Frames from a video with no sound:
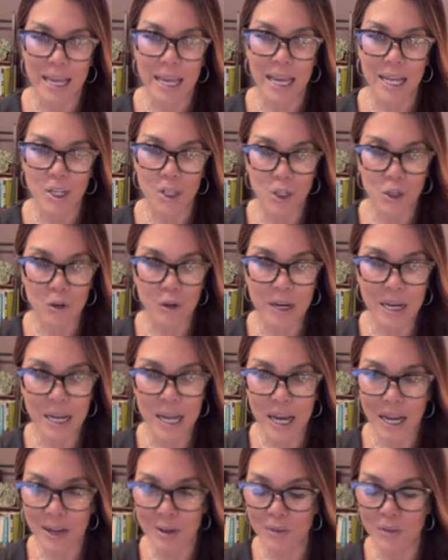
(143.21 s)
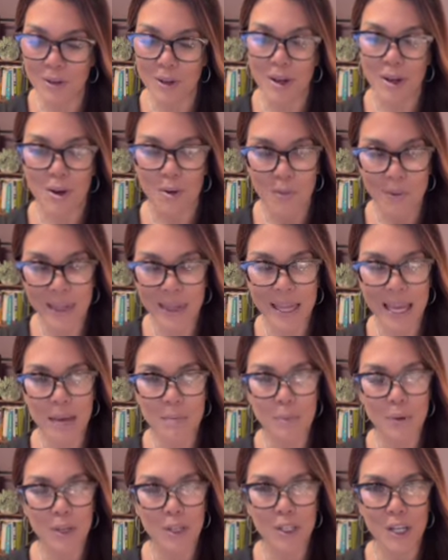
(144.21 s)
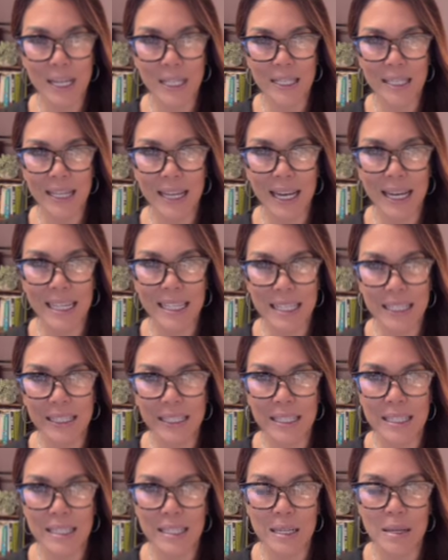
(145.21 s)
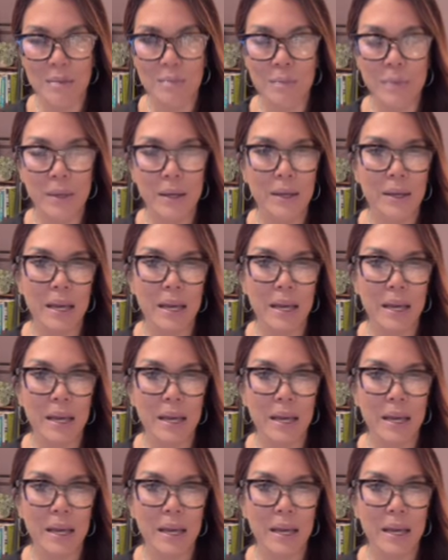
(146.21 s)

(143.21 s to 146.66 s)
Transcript: And sure enough, when they project idealism,